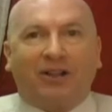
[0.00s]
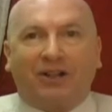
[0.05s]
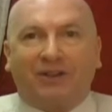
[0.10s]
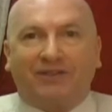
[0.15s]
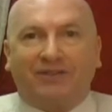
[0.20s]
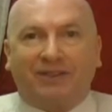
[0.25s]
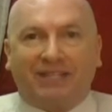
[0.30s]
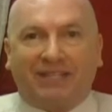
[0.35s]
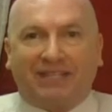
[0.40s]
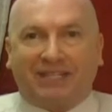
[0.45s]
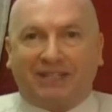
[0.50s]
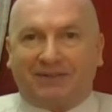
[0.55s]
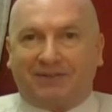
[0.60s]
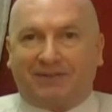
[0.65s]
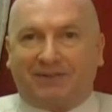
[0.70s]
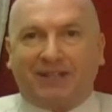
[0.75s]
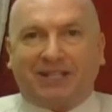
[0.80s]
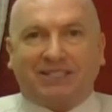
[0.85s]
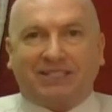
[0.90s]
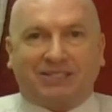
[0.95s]
of the
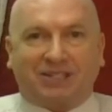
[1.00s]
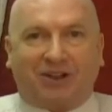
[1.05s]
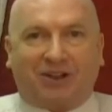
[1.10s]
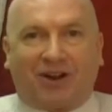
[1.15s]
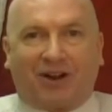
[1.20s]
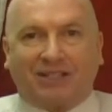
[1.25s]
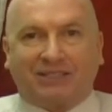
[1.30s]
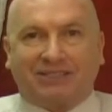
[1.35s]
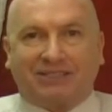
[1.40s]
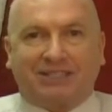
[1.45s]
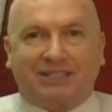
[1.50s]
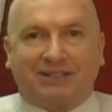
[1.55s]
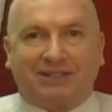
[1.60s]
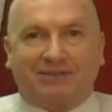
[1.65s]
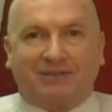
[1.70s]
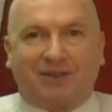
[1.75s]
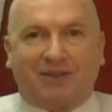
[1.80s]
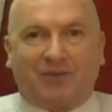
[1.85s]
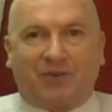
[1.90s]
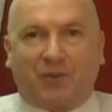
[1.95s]
fixed cost
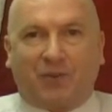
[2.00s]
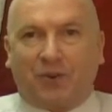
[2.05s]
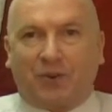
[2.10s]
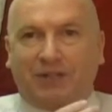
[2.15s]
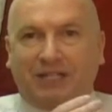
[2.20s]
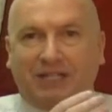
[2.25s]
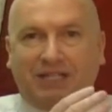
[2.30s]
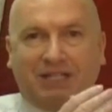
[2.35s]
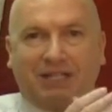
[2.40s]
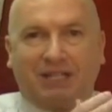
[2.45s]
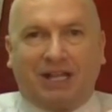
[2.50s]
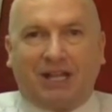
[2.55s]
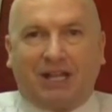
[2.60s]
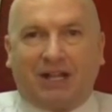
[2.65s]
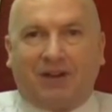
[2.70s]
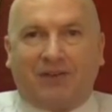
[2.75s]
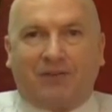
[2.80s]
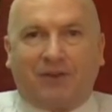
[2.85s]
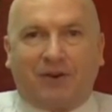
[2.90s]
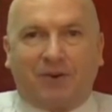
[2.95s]
for
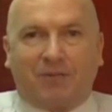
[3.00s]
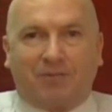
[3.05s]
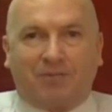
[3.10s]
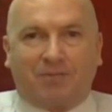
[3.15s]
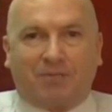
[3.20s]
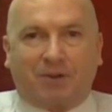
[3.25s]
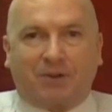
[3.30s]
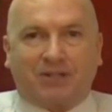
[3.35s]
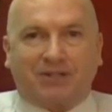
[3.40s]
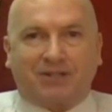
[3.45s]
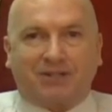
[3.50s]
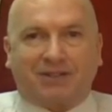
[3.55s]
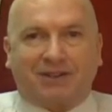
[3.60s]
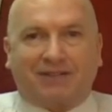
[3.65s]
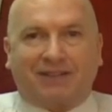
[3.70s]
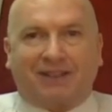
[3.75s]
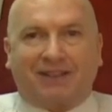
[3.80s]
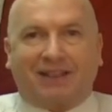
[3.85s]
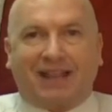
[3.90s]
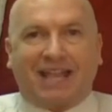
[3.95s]
purchase
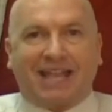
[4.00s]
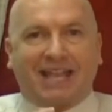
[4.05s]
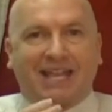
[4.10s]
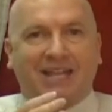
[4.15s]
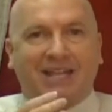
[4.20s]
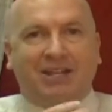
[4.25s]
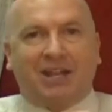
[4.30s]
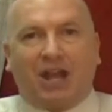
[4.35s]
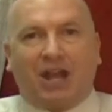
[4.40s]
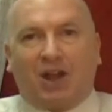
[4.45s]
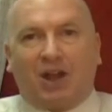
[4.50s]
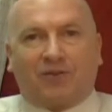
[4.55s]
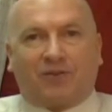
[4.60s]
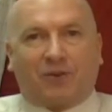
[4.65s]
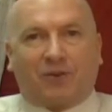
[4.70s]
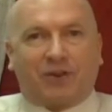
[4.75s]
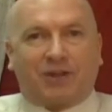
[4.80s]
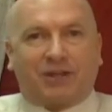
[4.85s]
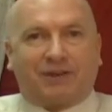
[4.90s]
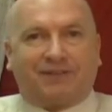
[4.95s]
of the land,
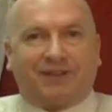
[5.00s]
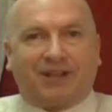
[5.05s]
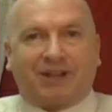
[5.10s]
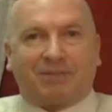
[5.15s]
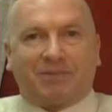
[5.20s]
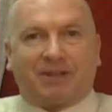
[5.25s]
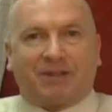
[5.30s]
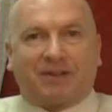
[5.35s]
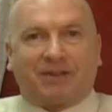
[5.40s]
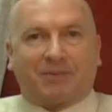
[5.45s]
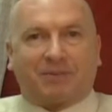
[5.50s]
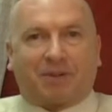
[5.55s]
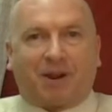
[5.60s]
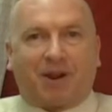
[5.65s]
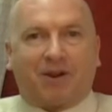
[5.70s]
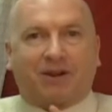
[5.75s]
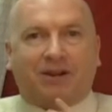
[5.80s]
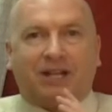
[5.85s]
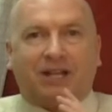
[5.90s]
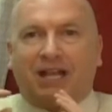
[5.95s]
for the development of the
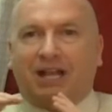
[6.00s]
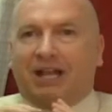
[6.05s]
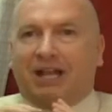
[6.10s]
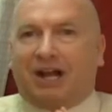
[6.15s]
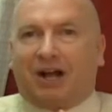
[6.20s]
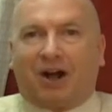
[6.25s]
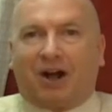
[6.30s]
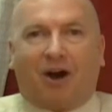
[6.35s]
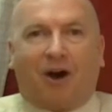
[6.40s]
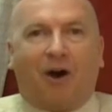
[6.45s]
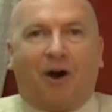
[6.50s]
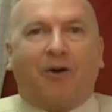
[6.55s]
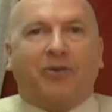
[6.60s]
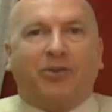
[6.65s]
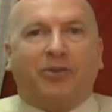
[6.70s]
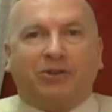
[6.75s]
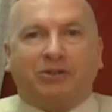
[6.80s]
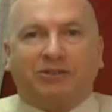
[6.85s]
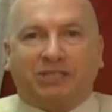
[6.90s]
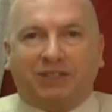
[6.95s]
park, all
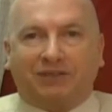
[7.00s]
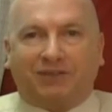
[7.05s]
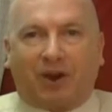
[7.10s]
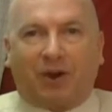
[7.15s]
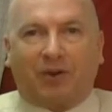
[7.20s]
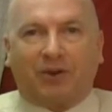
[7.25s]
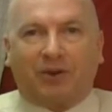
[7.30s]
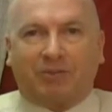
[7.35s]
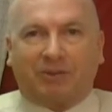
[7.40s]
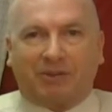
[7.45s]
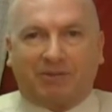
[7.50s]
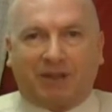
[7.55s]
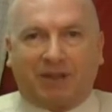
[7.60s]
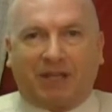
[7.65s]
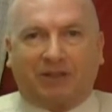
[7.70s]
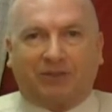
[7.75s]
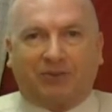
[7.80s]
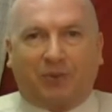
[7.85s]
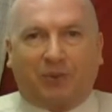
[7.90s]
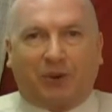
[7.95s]
those have already been
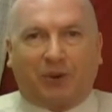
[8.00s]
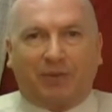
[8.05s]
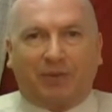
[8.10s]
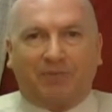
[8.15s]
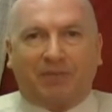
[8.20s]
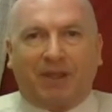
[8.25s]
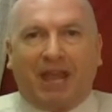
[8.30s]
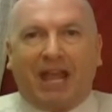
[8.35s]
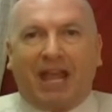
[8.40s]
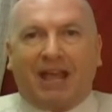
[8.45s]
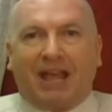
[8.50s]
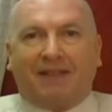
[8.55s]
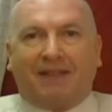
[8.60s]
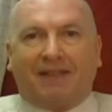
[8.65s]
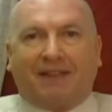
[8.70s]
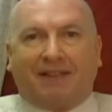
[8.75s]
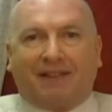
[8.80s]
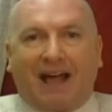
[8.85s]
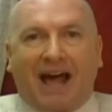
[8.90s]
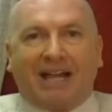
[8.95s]
paid for.
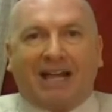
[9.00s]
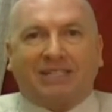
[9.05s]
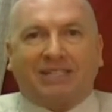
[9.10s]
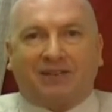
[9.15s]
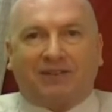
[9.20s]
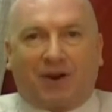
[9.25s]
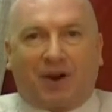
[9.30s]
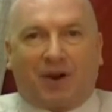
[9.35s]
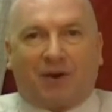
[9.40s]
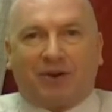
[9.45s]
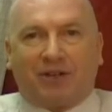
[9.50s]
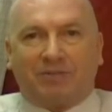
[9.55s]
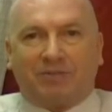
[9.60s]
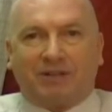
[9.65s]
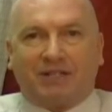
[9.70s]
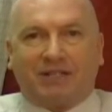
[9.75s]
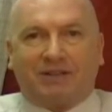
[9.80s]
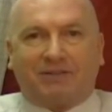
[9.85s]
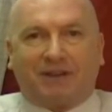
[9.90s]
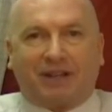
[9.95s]
The lots have already
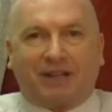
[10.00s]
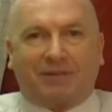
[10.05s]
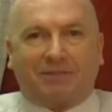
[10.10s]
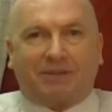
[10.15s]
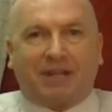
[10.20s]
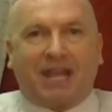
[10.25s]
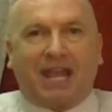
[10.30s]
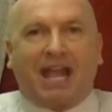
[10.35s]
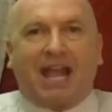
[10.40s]
been developed.